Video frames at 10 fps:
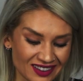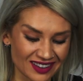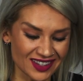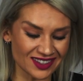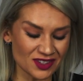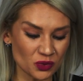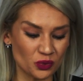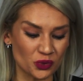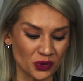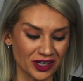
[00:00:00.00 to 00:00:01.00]
This is
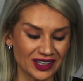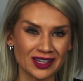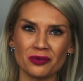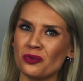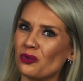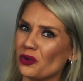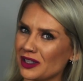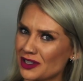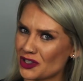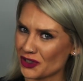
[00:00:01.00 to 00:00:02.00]
really,
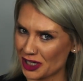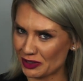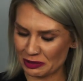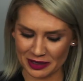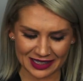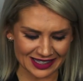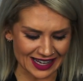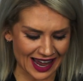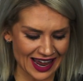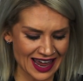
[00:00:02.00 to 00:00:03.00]
really strange for me to
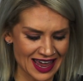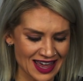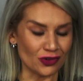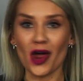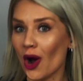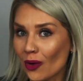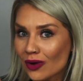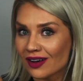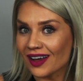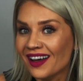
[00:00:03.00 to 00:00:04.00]
say.
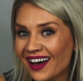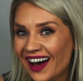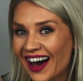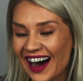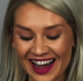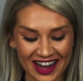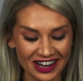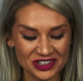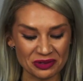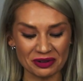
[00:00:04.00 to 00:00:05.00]
No. I
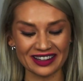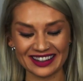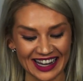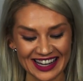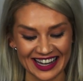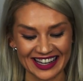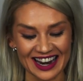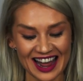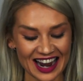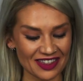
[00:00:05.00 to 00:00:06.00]
actually really like it.
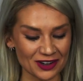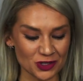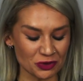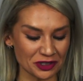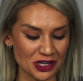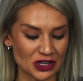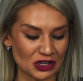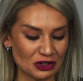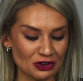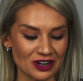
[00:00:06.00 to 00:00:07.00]
I think it's really
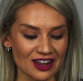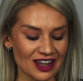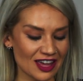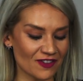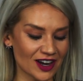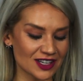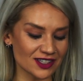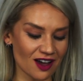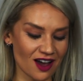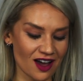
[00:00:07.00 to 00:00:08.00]
cute. If I
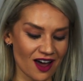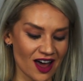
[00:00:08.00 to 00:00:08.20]
saw